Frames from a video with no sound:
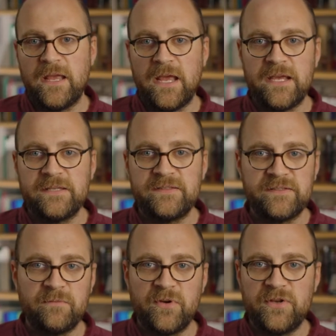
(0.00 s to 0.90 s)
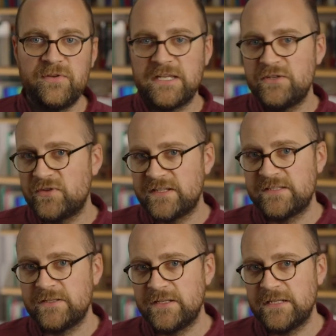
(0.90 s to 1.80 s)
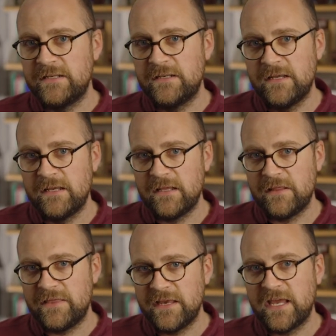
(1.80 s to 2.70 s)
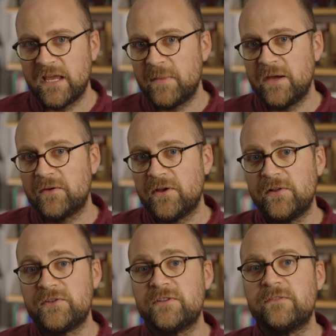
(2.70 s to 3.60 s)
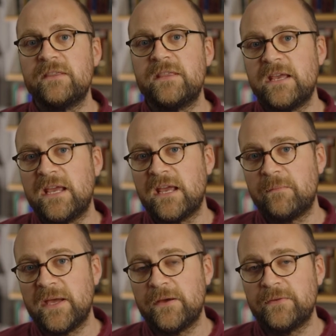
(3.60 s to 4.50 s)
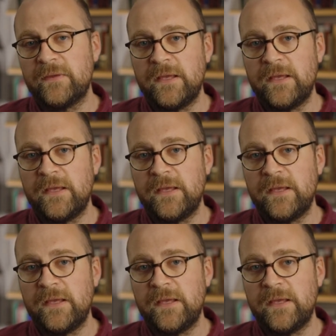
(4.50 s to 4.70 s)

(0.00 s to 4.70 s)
As someone who's interested in thinking about culture and thinking about